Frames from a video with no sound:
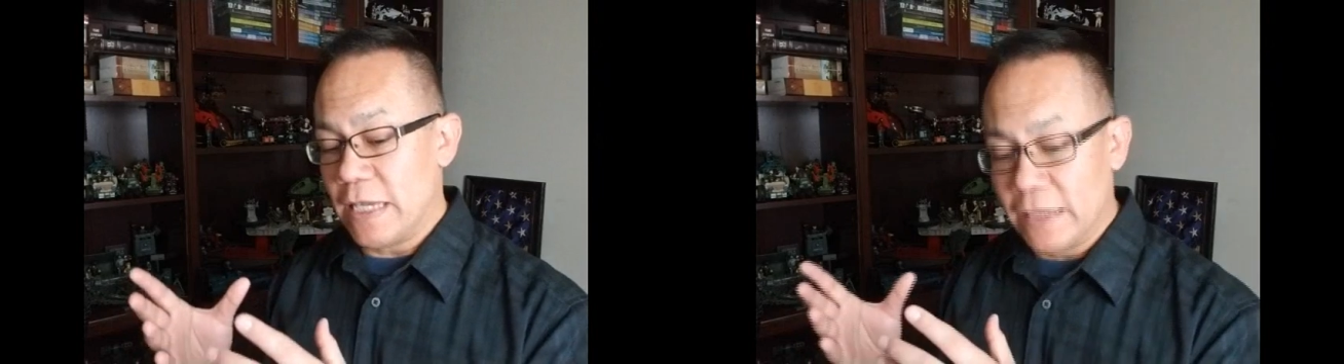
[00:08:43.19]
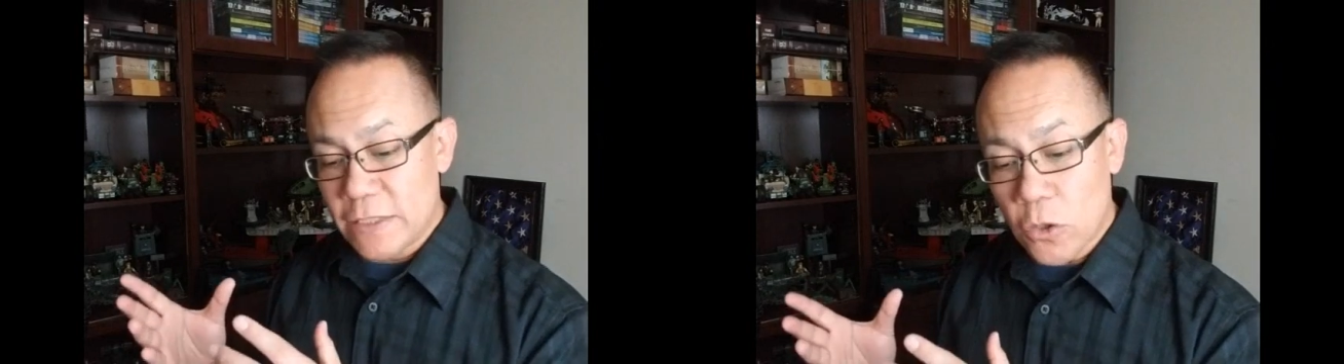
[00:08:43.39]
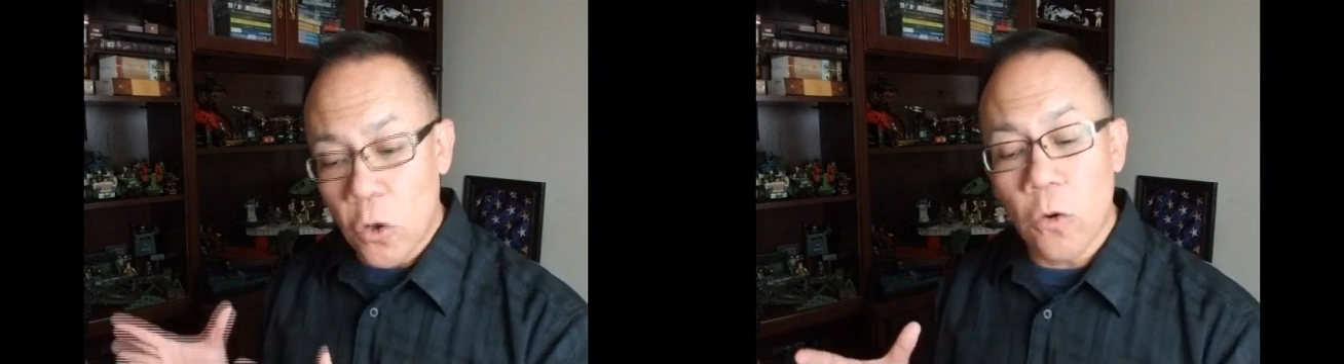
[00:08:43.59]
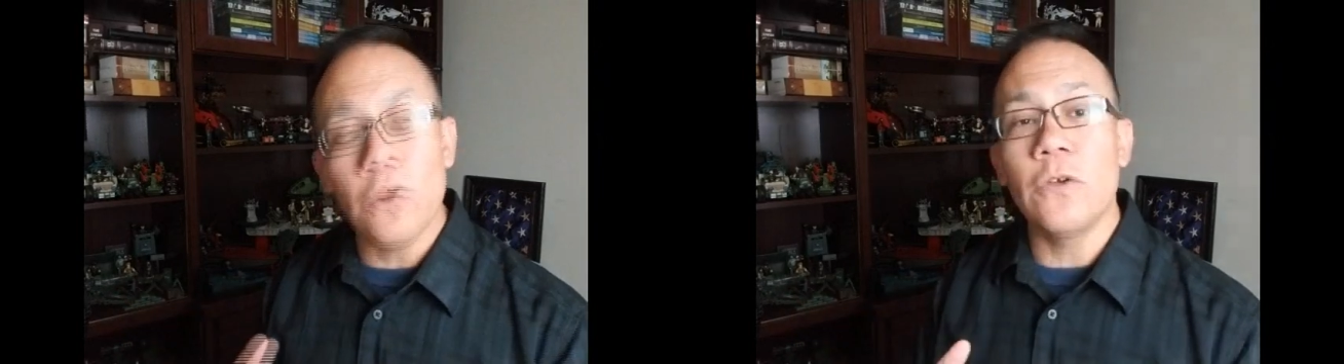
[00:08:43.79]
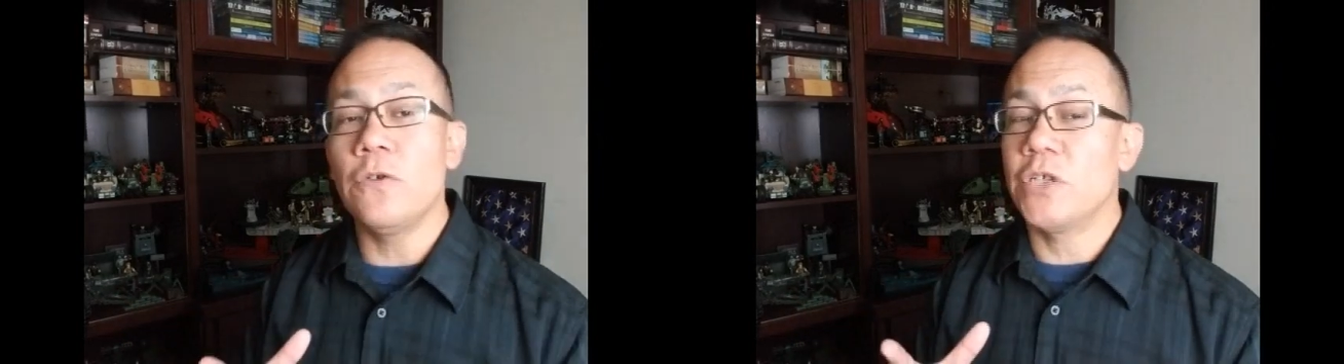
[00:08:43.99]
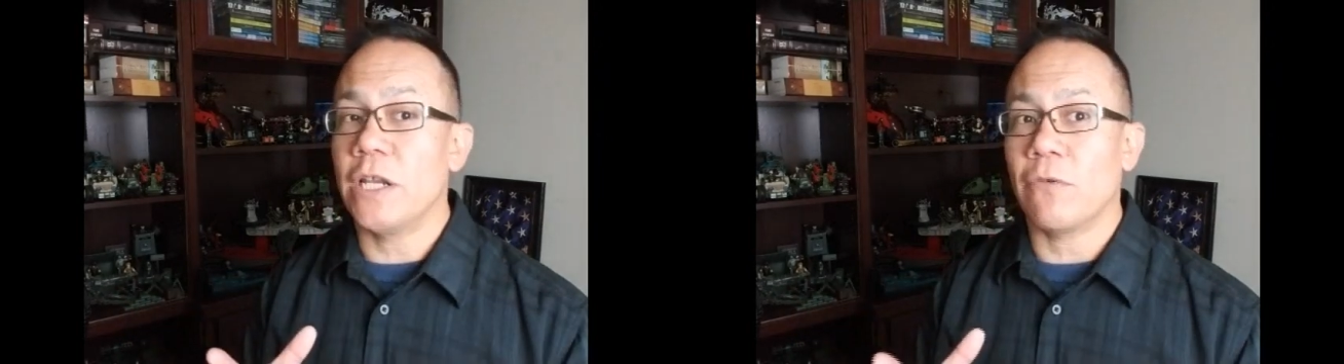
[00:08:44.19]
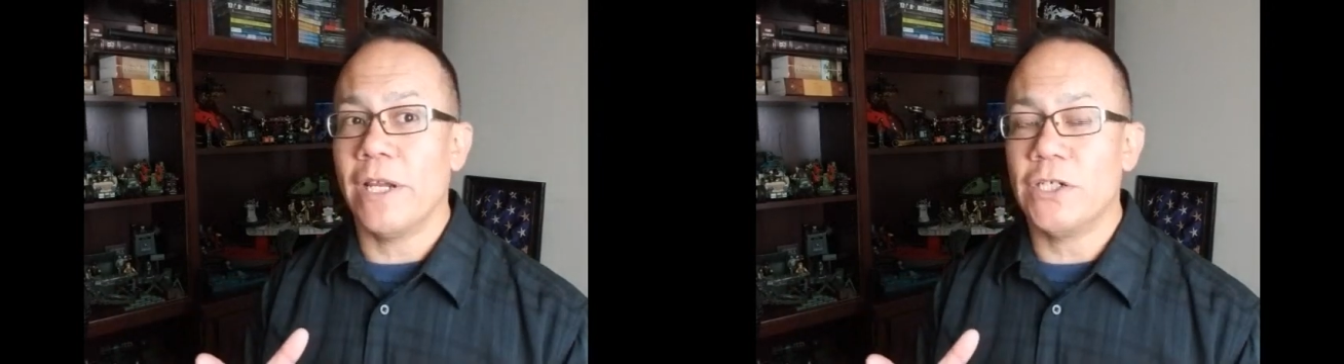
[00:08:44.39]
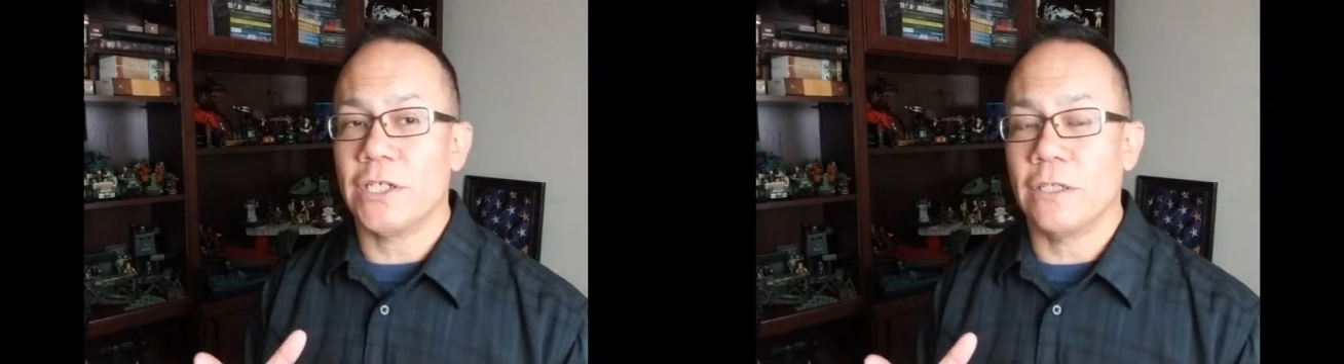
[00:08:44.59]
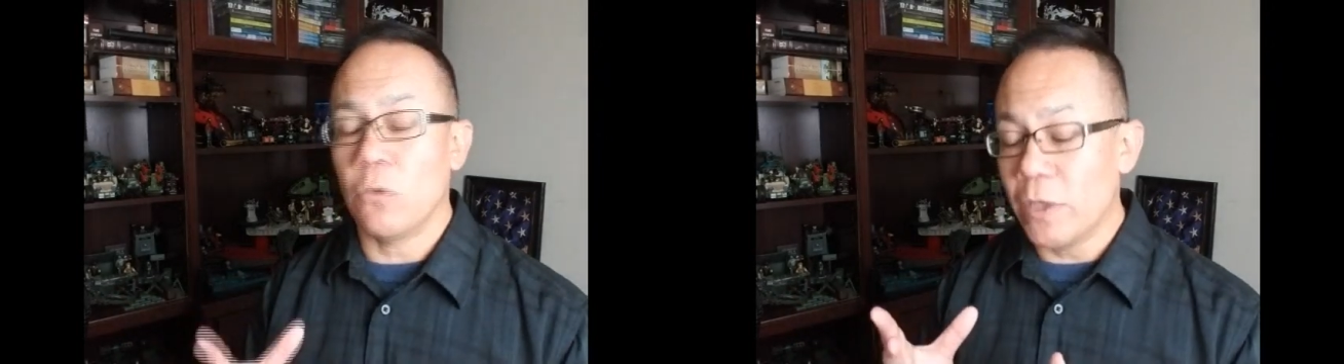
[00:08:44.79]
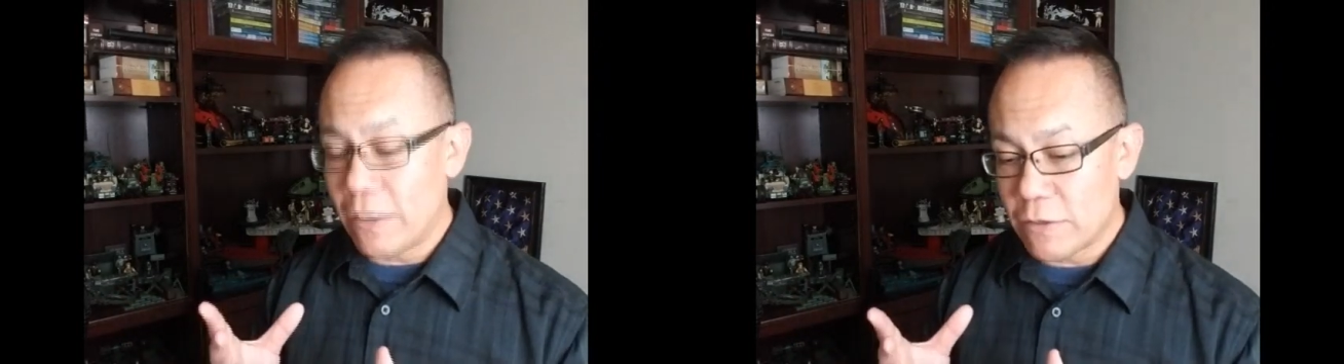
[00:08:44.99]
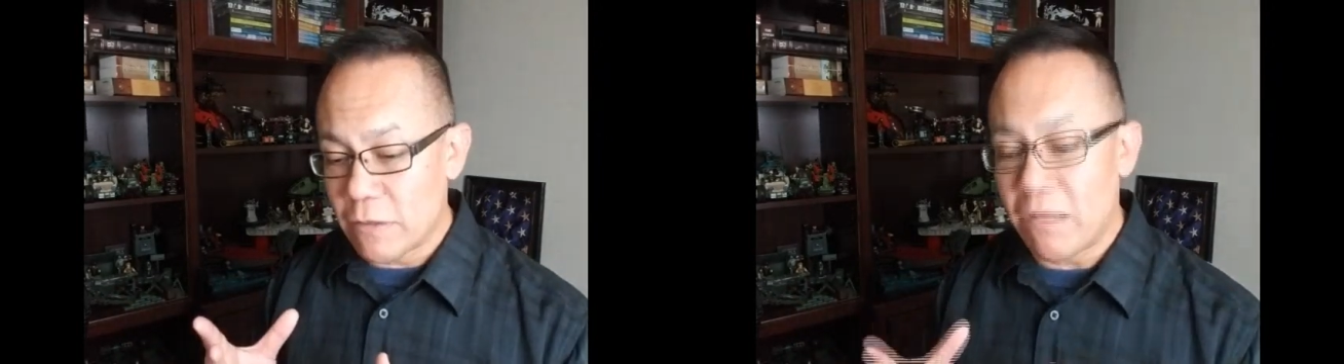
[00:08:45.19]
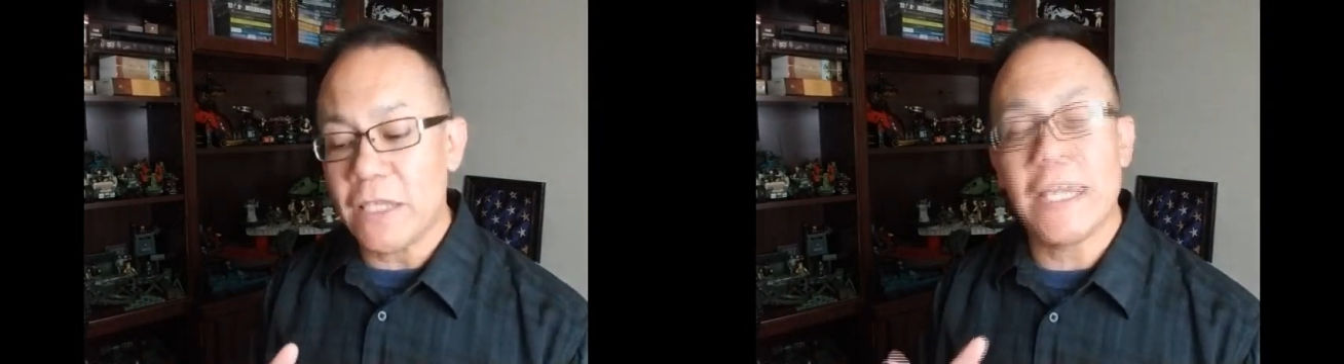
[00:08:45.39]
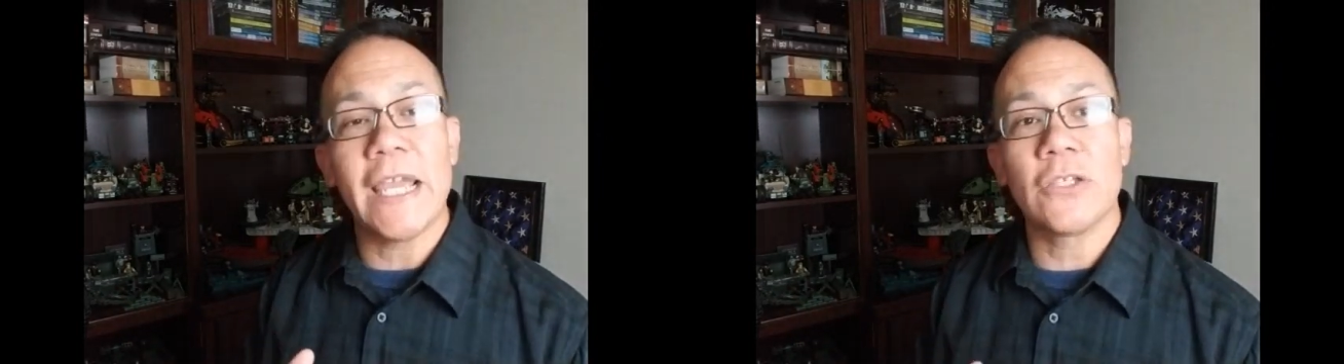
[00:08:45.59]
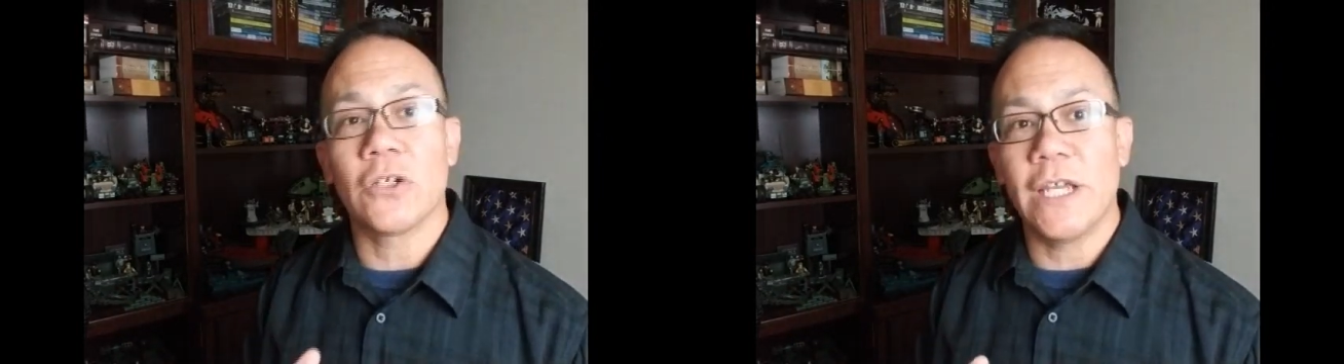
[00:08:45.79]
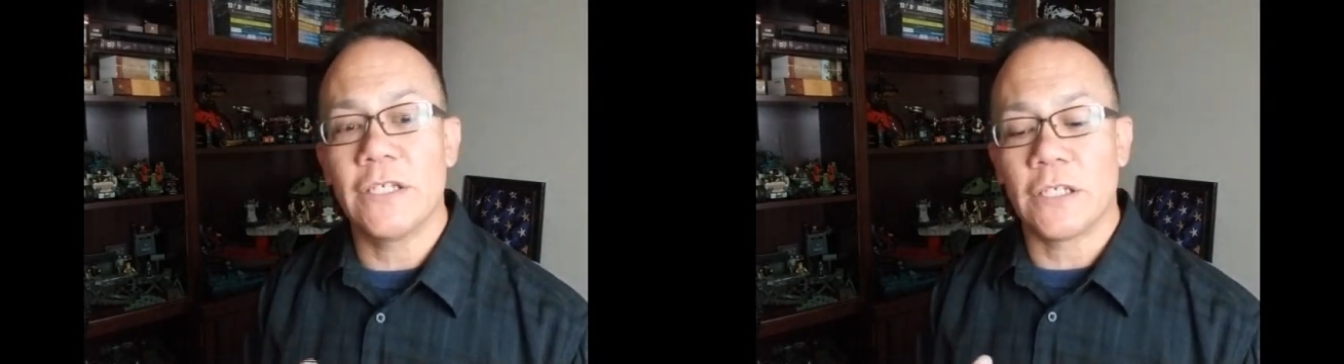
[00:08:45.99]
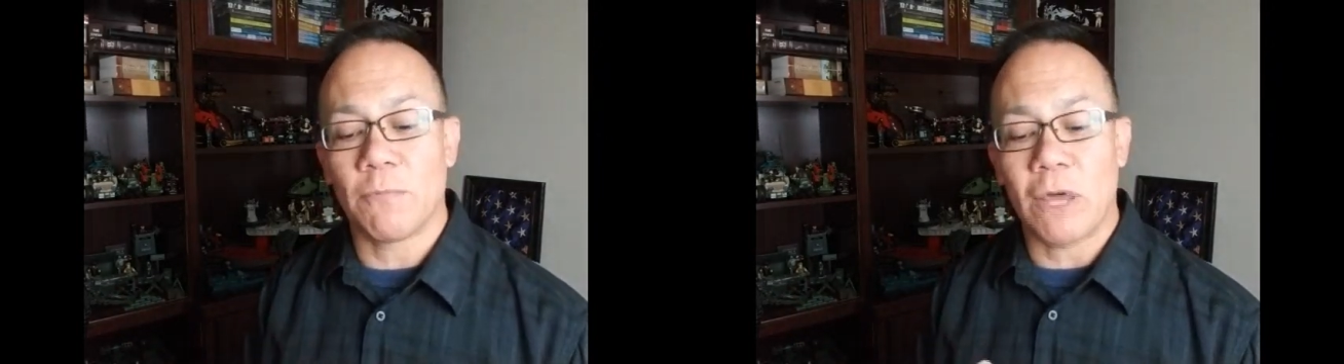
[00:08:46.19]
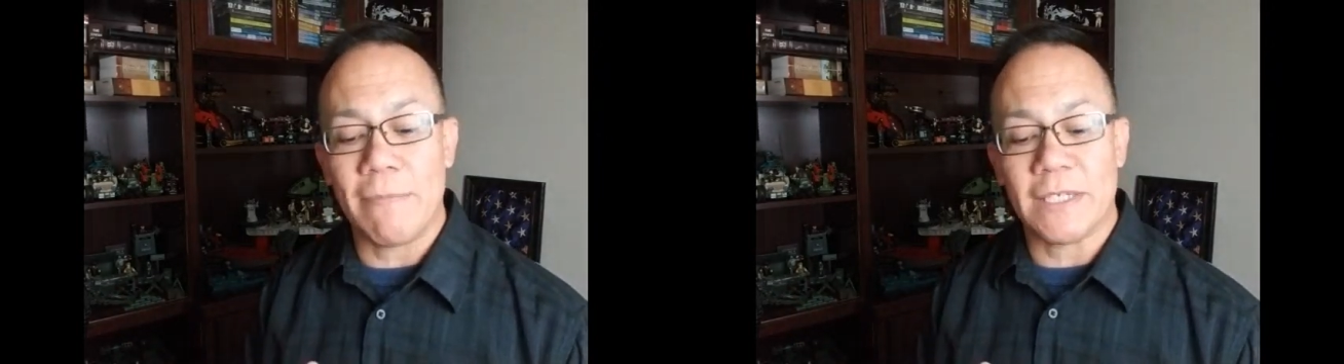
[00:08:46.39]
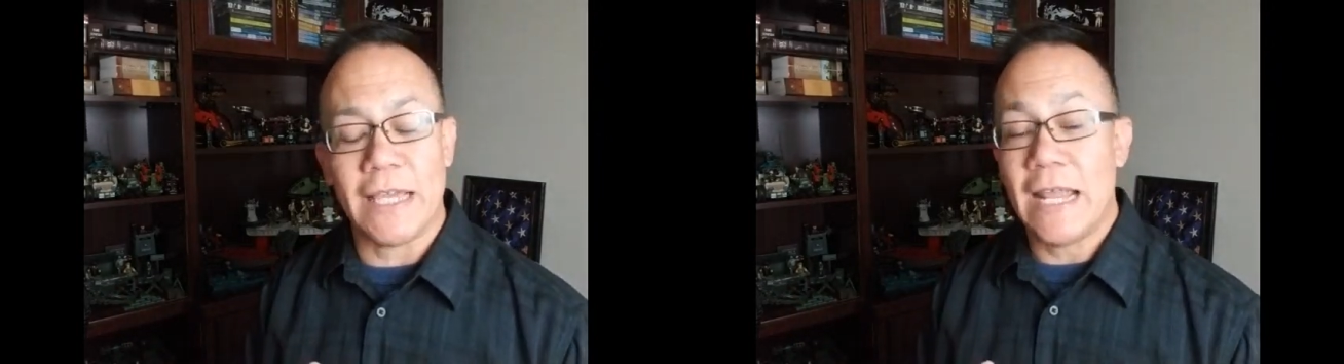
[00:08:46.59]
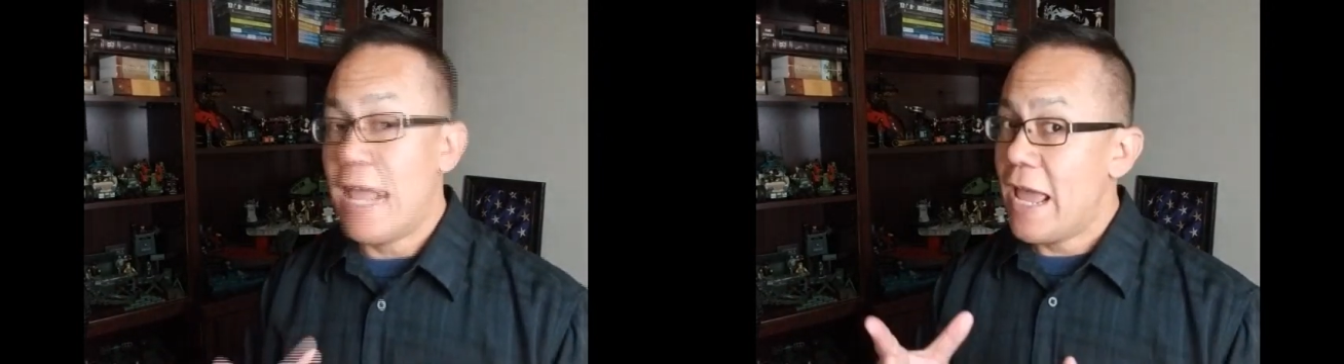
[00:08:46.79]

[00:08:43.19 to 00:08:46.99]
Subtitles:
that this whole new generation, the one that was about to enter into the promised land,